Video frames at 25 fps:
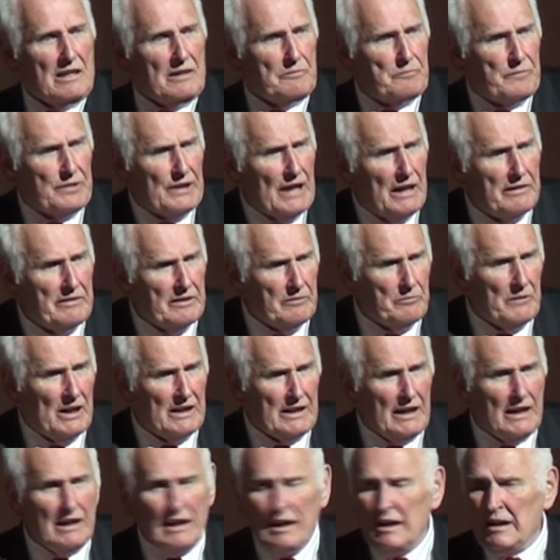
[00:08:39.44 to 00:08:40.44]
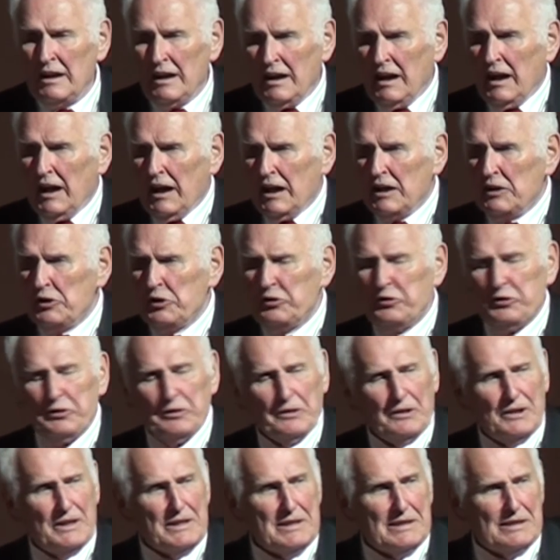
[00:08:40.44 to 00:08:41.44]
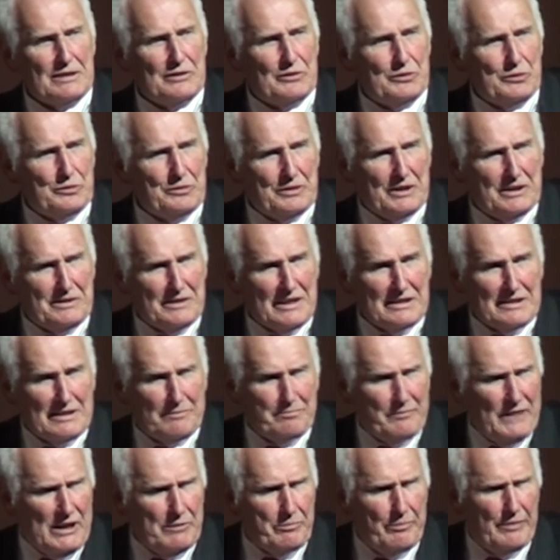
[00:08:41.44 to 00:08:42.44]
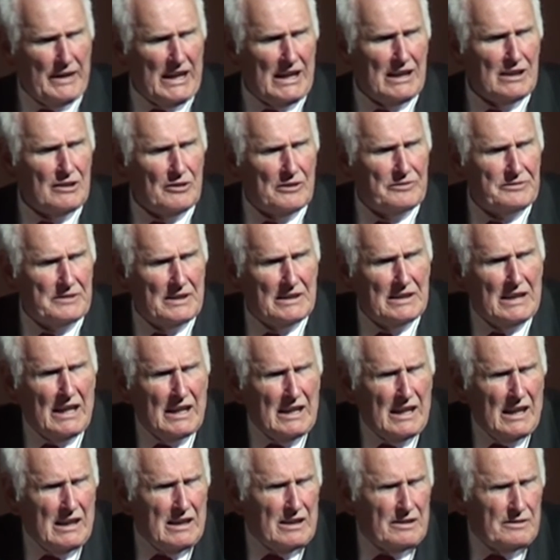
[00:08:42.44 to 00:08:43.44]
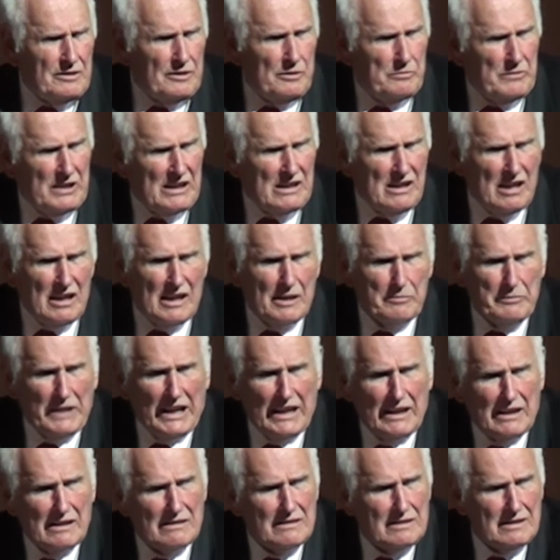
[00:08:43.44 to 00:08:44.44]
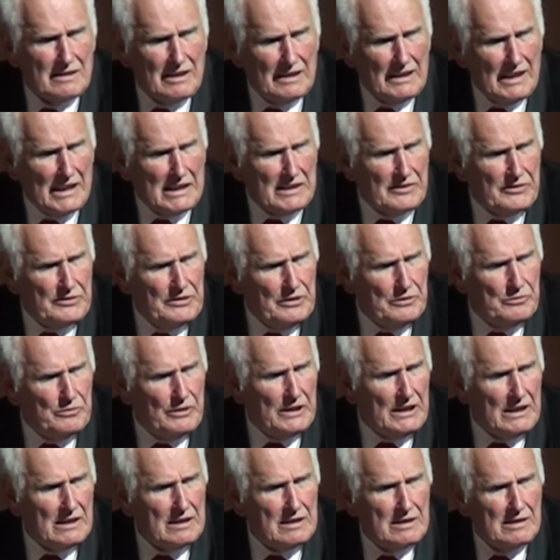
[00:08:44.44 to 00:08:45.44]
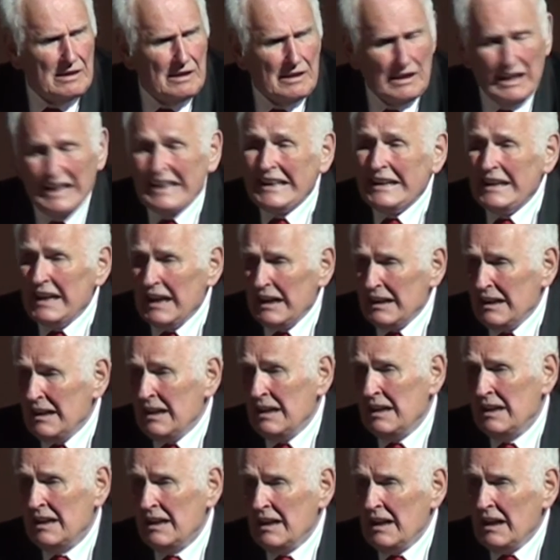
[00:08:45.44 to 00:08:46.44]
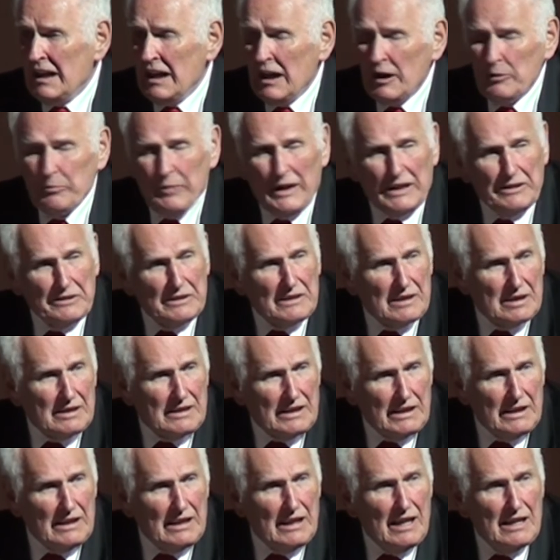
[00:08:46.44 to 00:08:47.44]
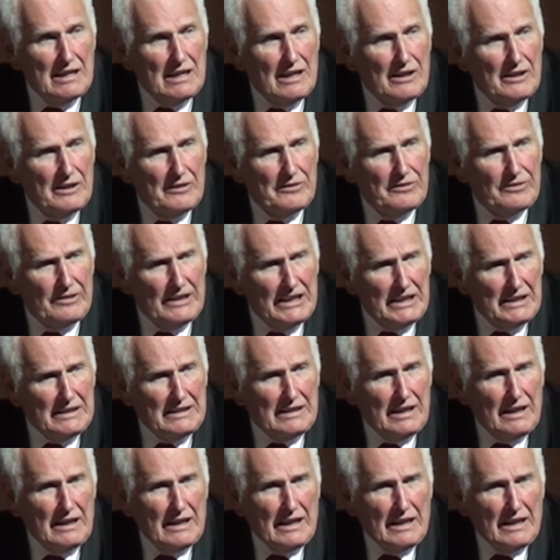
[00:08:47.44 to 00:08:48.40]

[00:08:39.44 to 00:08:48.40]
private money, and if you listen to the debate of the German car makers the last few weeks, again, about the fleet